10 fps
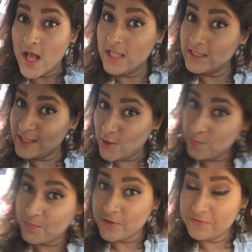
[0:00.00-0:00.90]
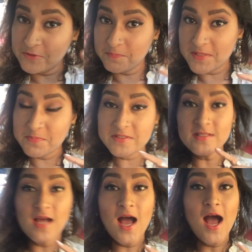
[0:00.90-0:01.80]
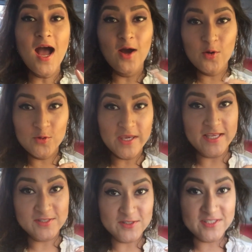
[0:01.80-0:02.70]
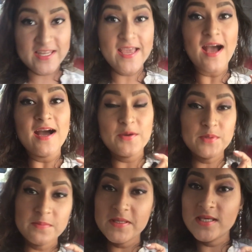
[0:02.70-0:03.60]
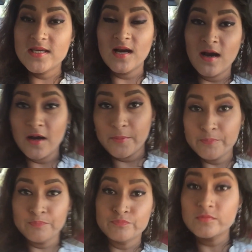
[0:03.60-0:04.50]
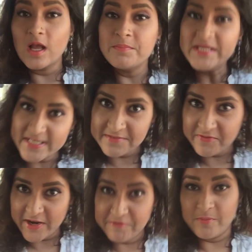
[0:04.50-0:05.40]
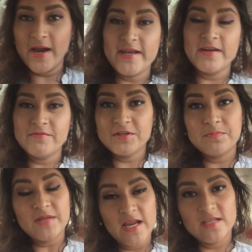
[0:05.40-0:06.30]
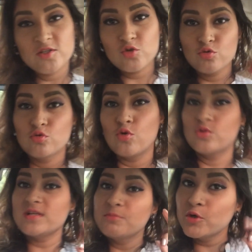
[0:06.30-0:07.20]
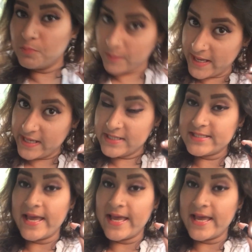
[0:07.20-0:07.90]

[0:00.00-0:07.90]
Hello, beautiful people. Okay, so today I will be meeting a friend of mine, and we are planning to go to some good place.